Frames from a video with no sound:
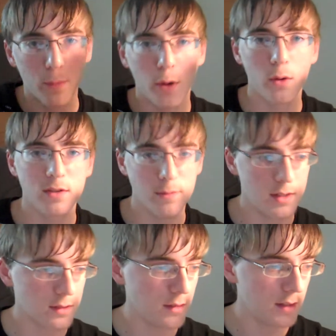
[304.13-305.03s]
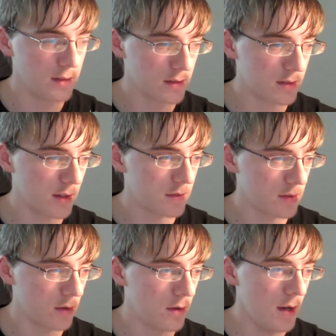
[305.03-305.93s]
the posts have been deleted and stuff.
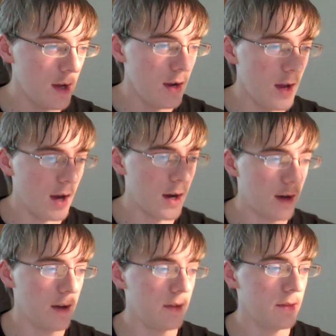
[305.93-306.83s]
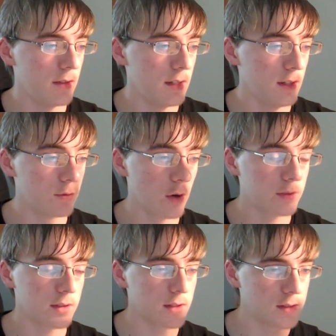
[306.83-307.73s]
So he wrote
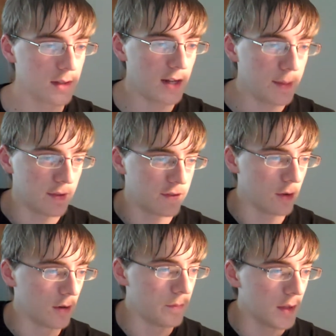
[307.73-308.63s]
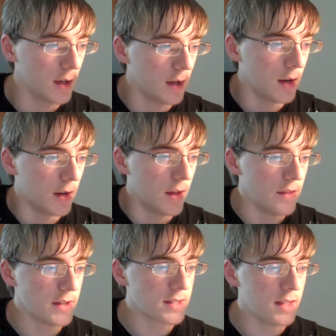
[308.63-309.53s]
this the night before.
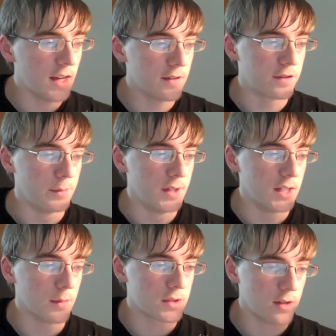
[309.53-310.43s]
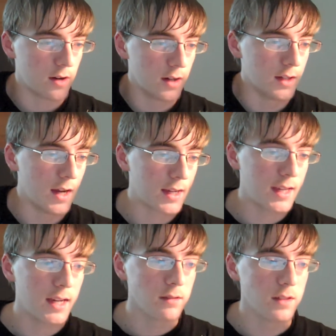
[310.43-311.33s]
This is the end for me. I'm sorry. I
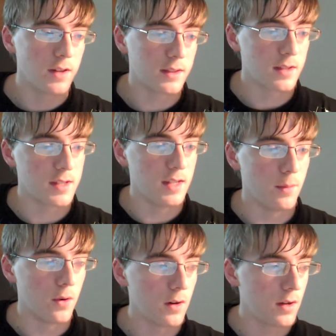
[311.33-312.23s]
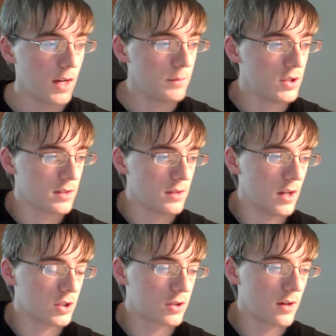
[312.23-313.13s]
can't live like this anymore. I'm just
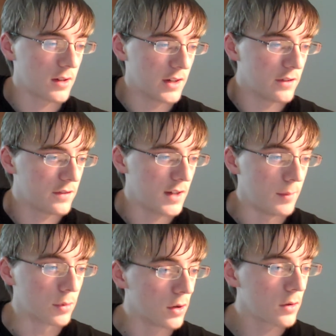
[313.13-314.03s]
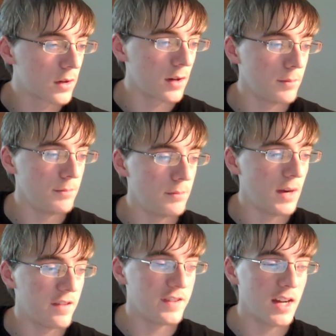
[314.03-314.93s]
not strong enough. I'm broke.
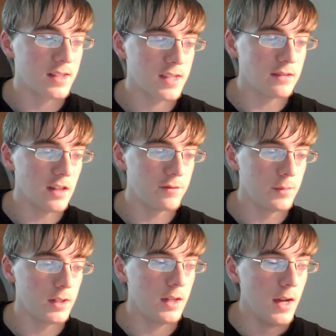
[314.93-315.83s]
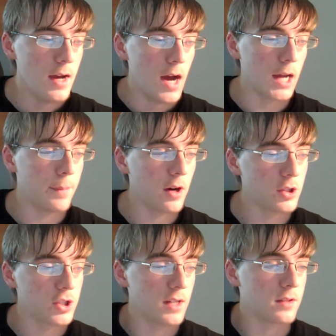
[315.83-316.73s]
My fiance left me. I
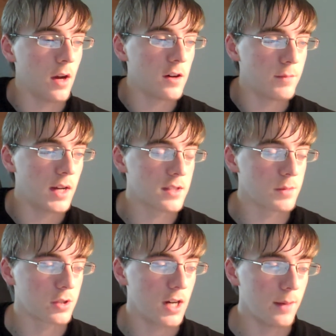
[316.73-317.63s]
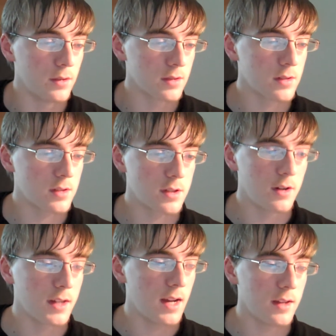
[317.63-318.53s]
apologize to all of my subscribers.
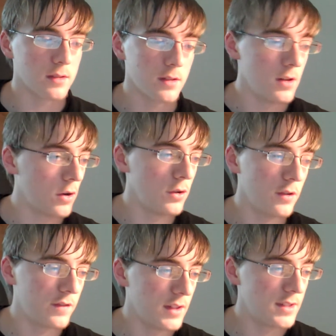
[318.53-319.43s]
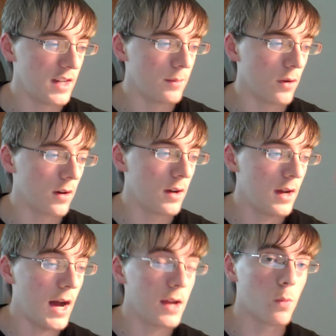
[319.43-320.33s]
Sorry guys, no new vids anymore.
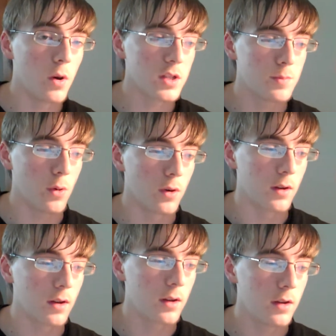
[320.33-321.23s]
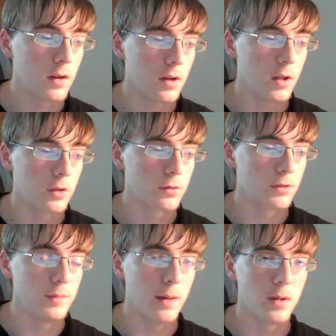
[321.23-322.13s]
I was Borg.
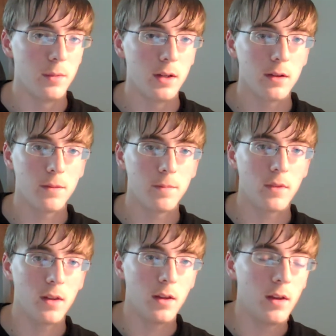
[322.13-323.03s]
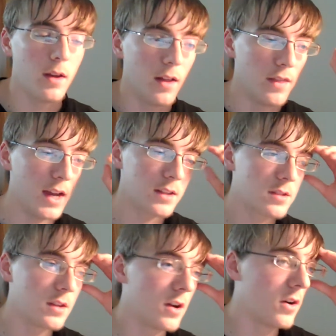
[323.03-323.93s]
Remember me. That's,
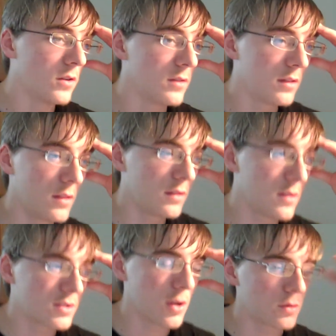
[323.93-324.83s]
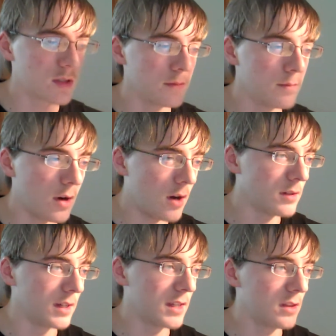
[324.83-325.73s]
you know, so
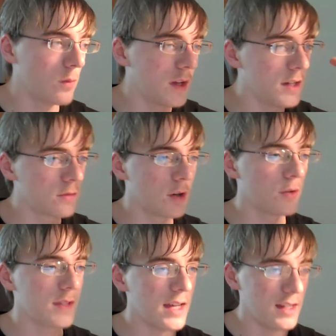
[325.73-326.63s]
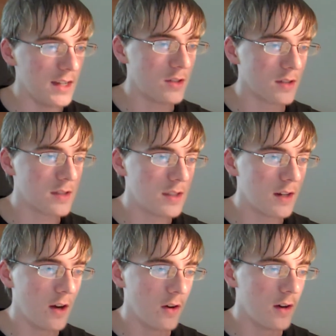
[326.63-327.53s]
symbolic, and the way he wrote that, it just, you
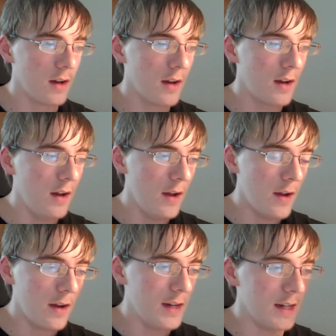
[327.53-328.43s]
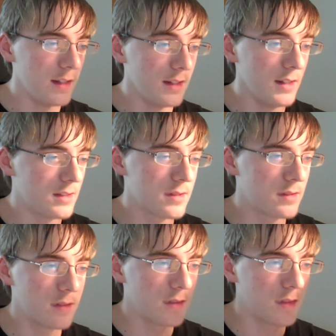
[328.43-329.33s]
know, it's